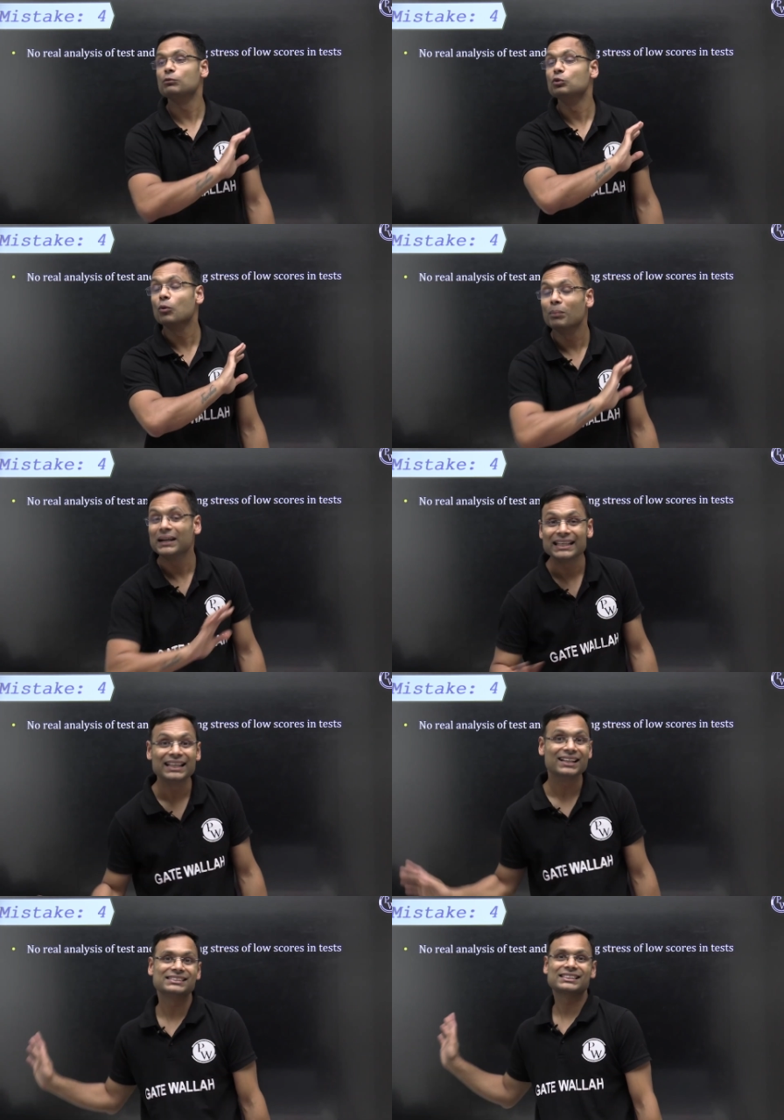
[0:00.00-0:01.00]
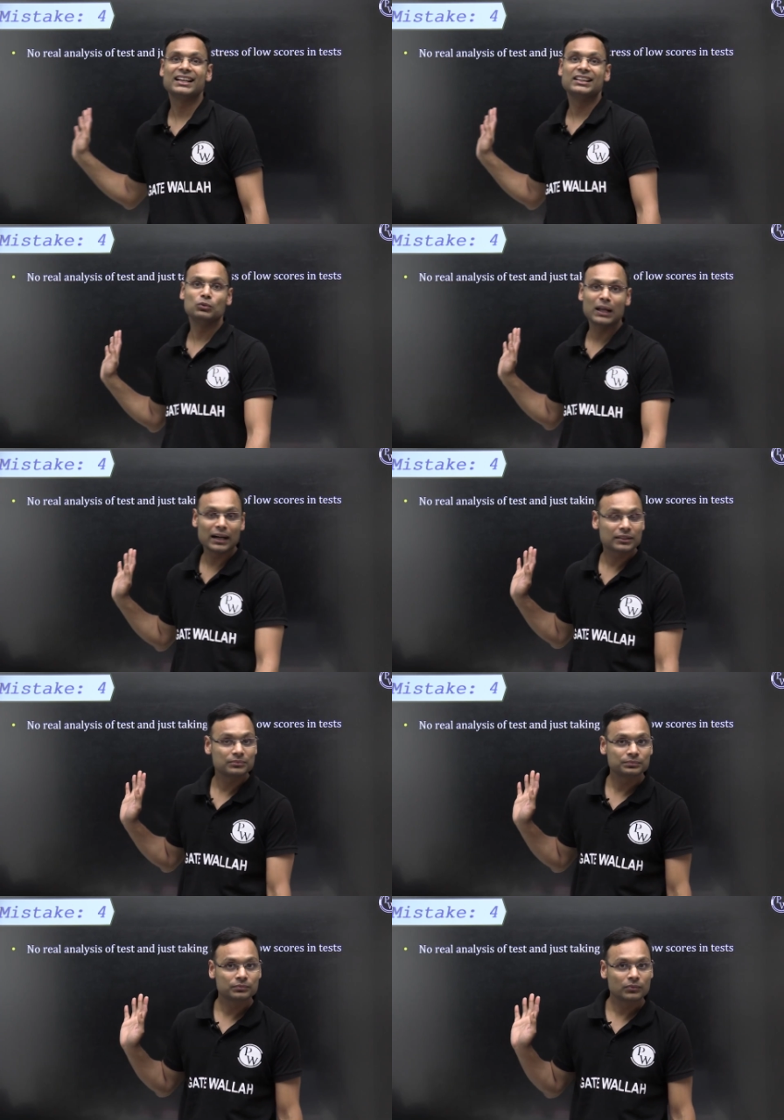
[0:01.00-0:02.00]
Nobody else can do that.
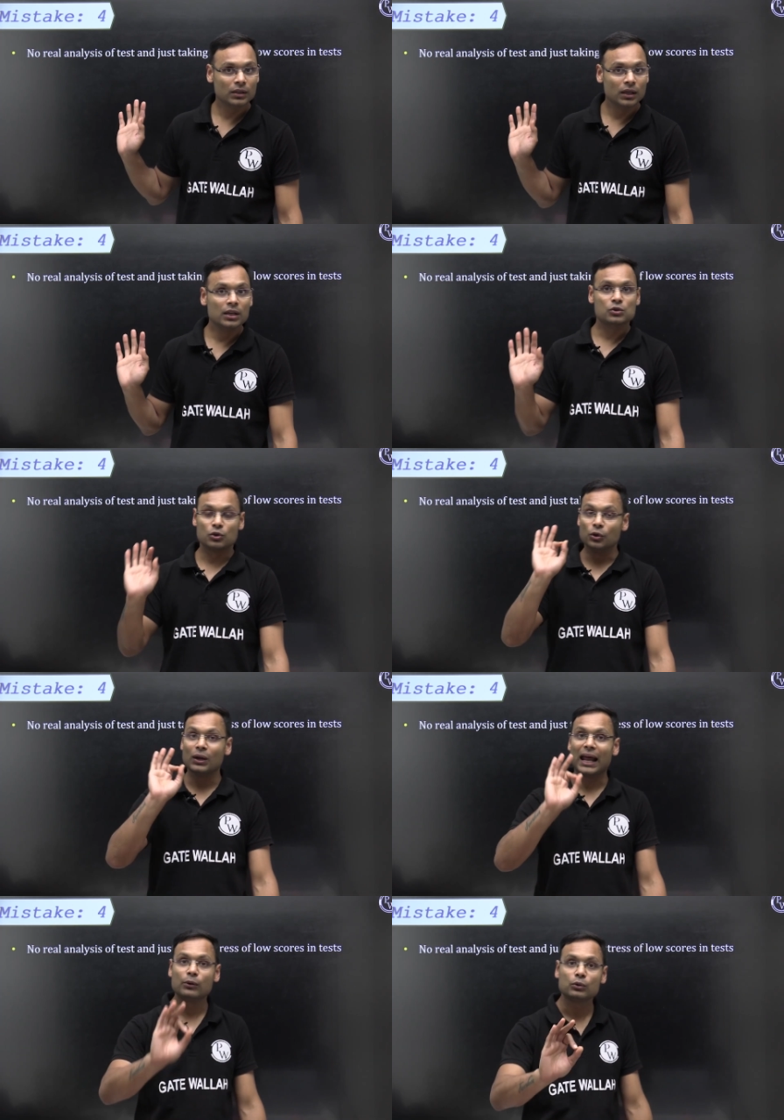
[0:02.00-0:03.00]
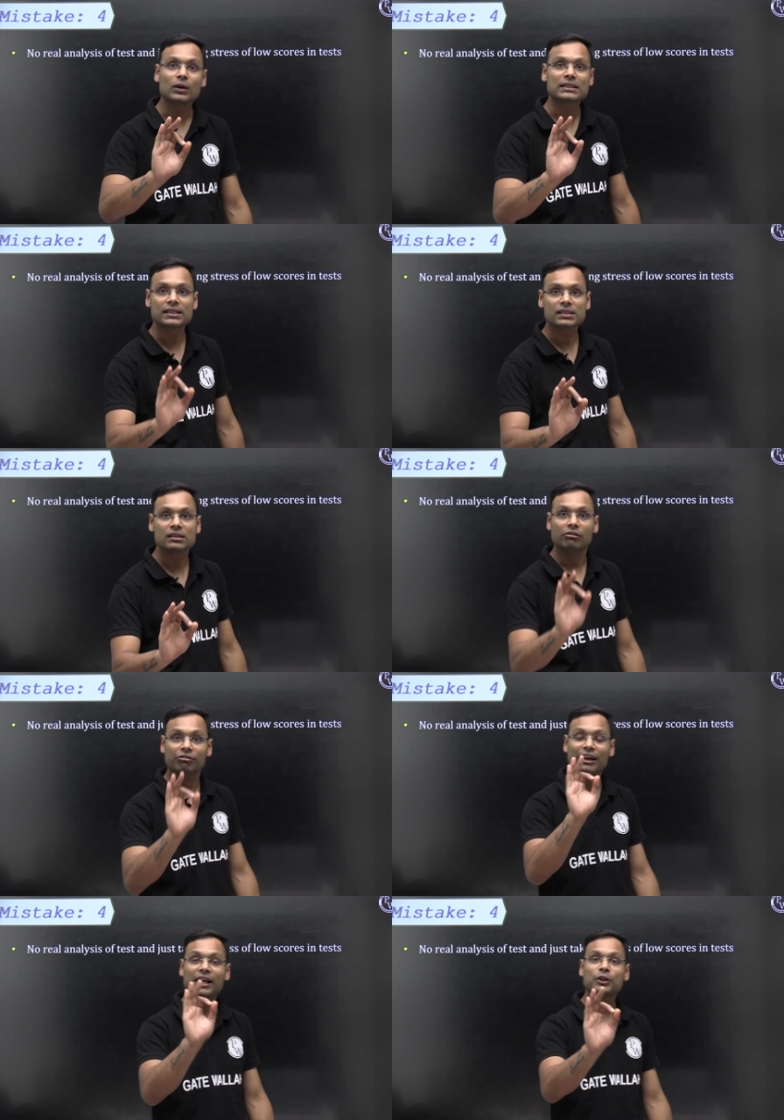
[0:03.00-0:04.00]
So you'll have to assess
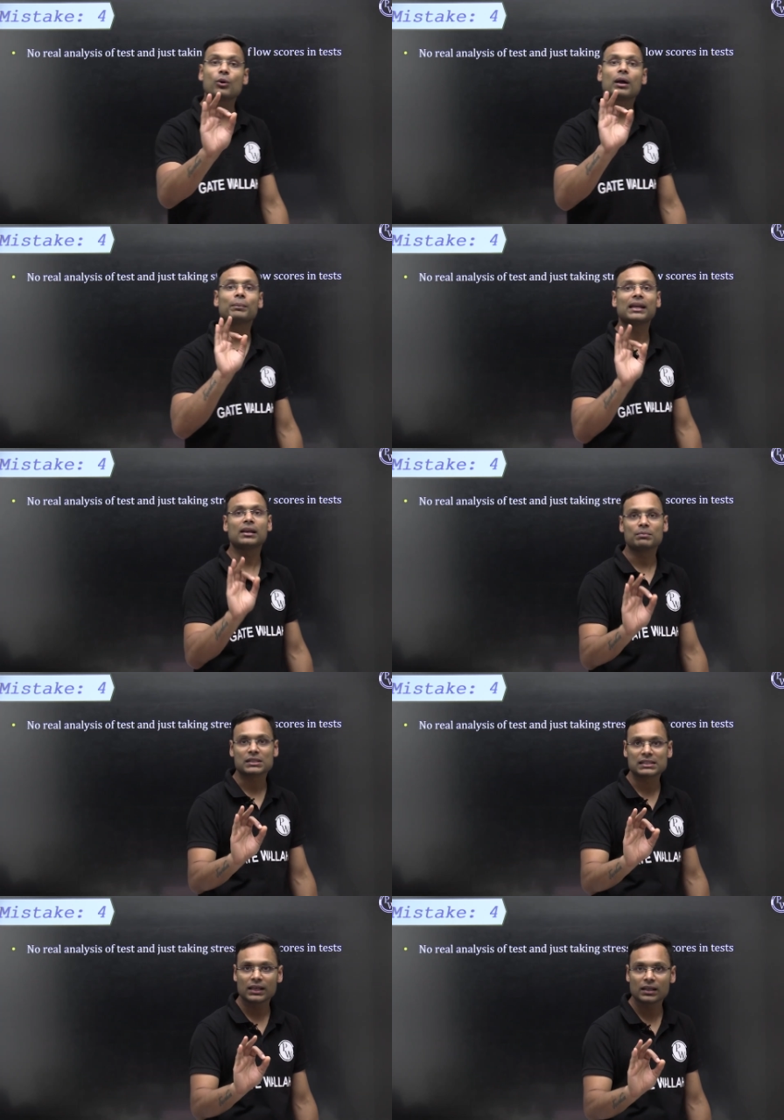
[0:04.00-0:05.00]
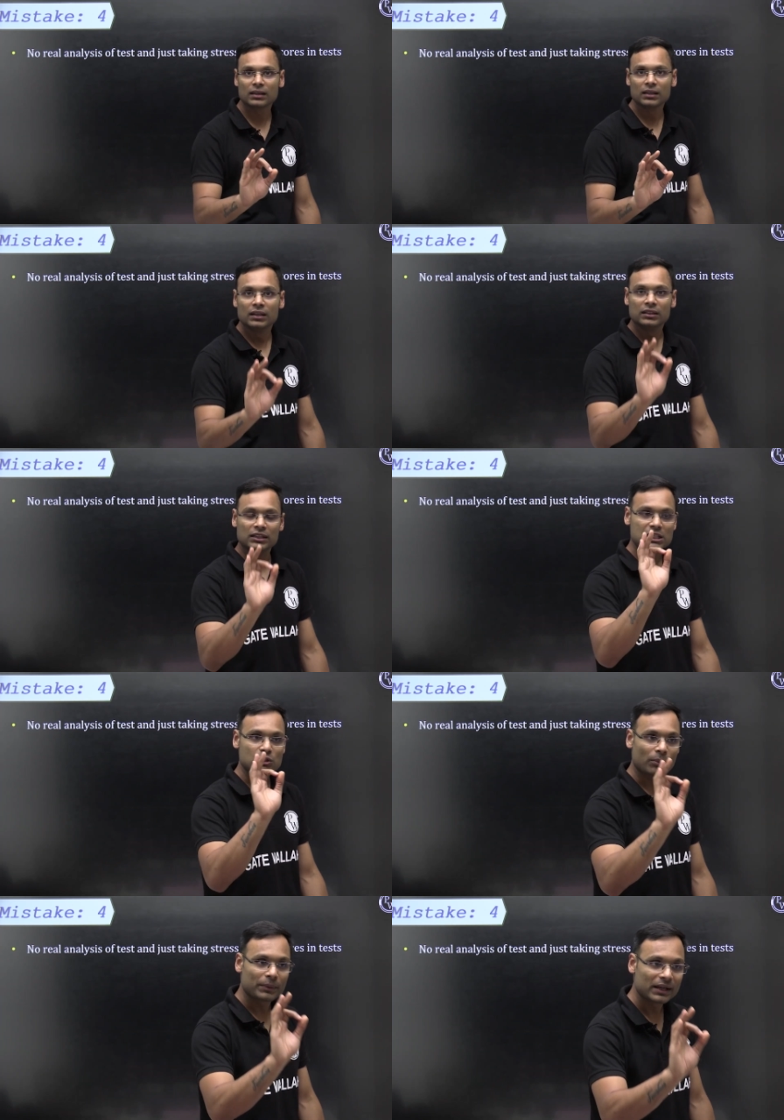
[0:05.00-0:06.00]
where you are making mistake. This
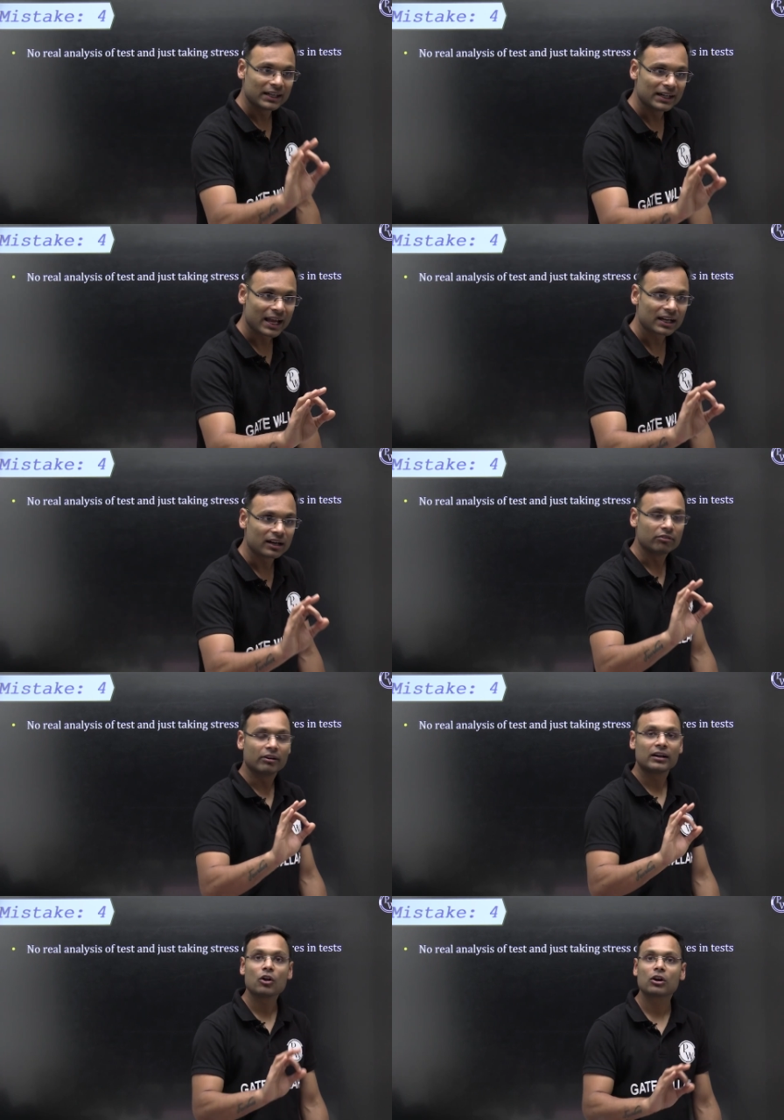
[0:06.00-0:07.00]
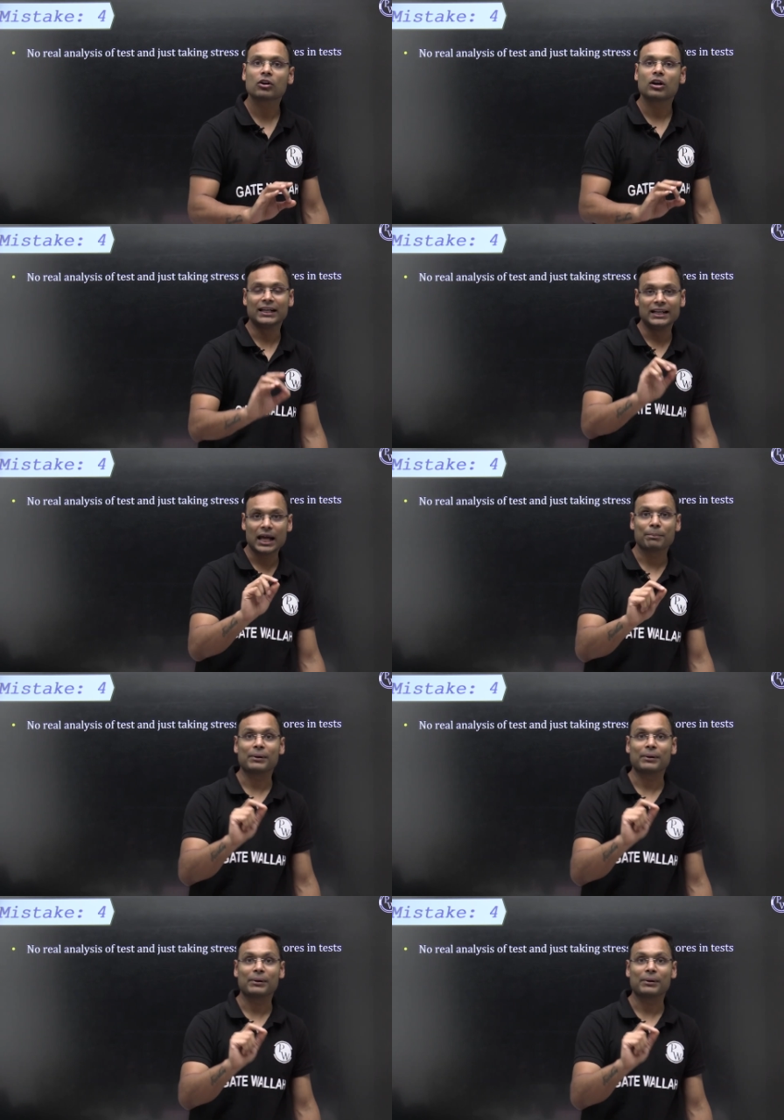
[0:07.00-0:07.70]
topic, did I covered or not? Did I